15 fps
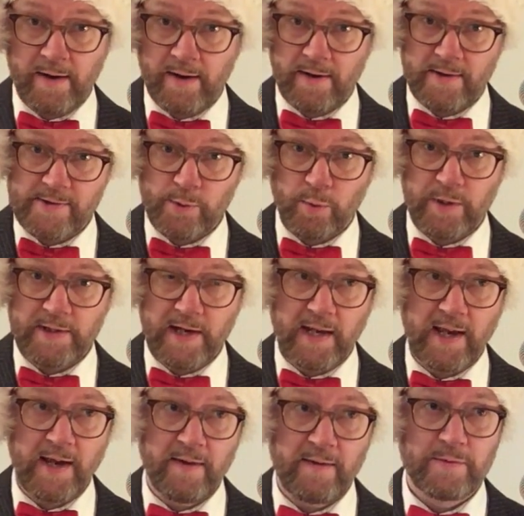
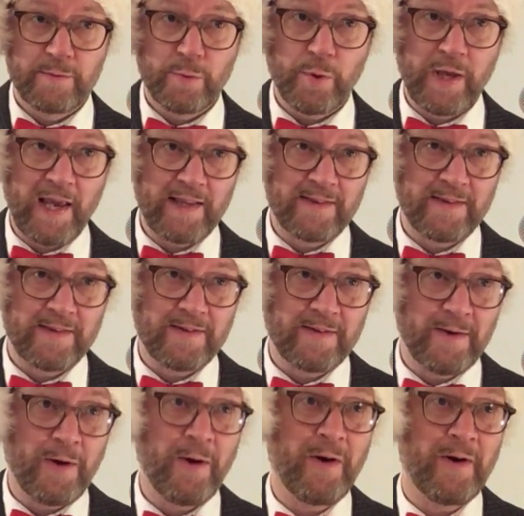sockerdricka to get
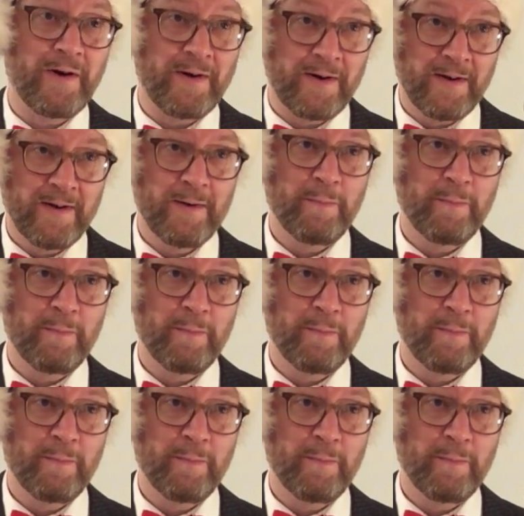her